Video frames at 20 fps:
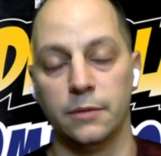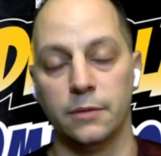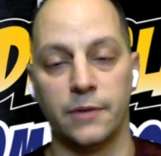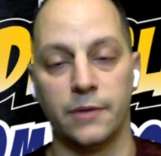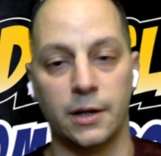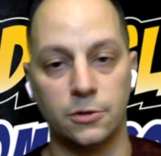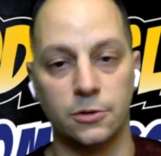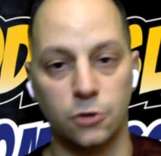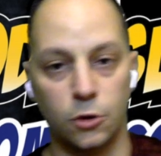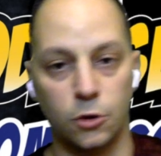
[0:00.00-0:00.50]
end
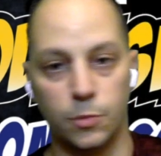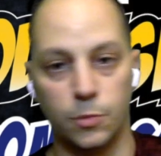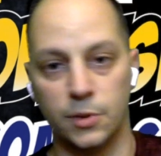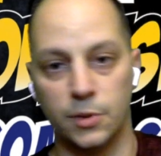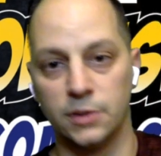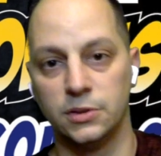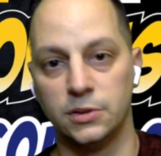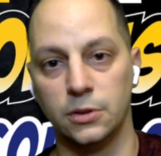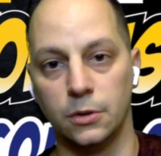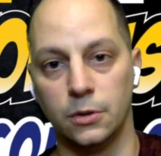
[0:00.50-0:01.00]
of
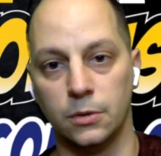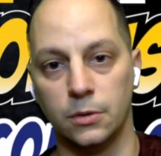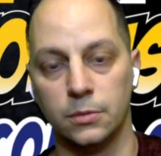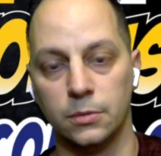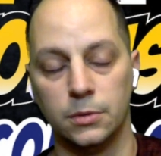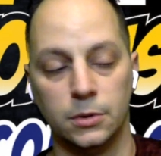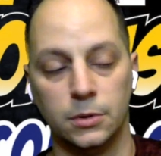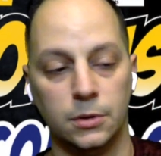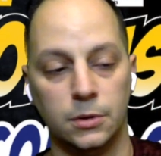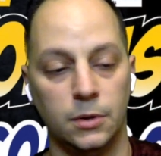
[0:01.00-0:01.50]
October
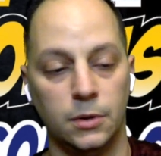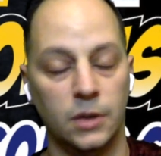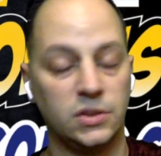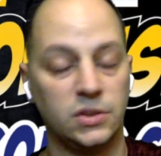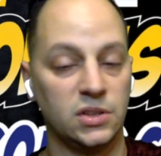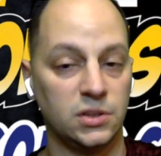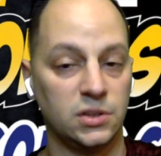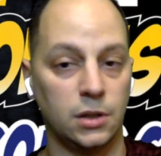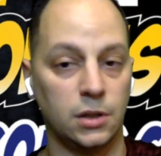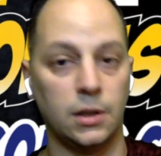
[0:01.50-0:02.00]
until
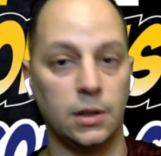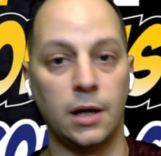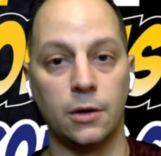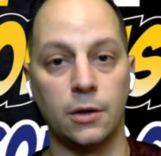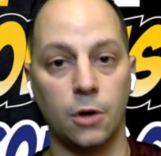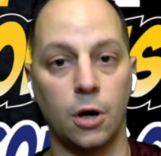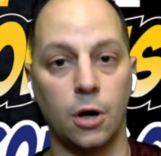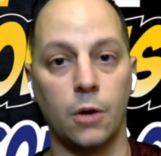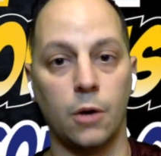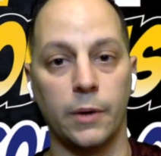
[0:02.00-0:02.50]
this is still
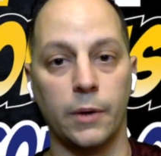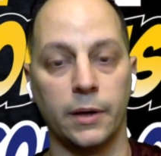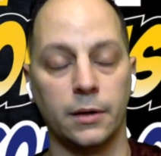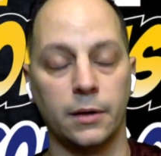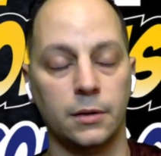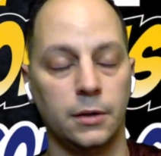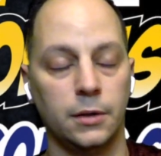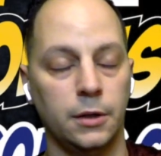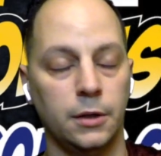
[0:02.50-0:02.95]
ongoing.